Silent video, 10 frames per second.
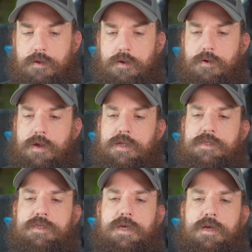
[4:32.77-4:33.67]
All right,
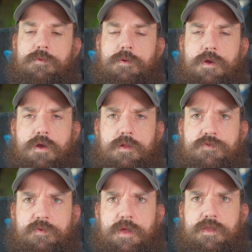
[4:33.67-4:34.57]
let's see. Here, here we go.
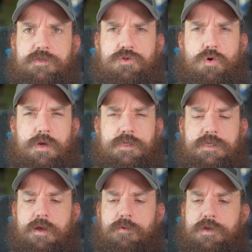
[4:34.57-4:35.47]
Let's flip out this door and
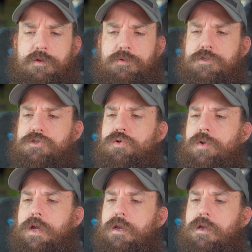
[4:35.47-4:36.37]
see how we're dealing with the
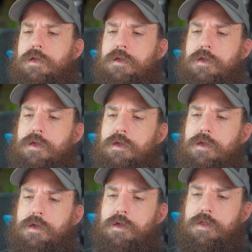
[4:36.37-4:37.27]
screen.
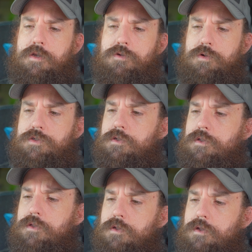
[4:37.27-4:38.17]
Oh, that door's...
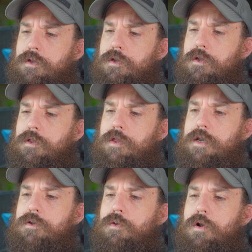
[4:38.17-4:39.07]

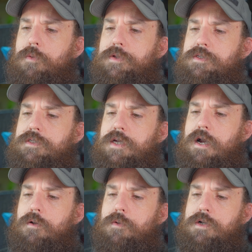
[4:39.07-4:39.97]
That door opens
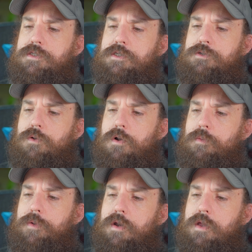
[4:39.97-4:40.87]
there. Where does this door
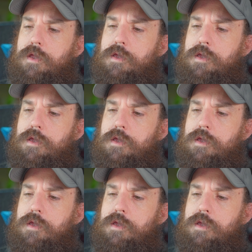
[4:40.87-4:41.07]
open?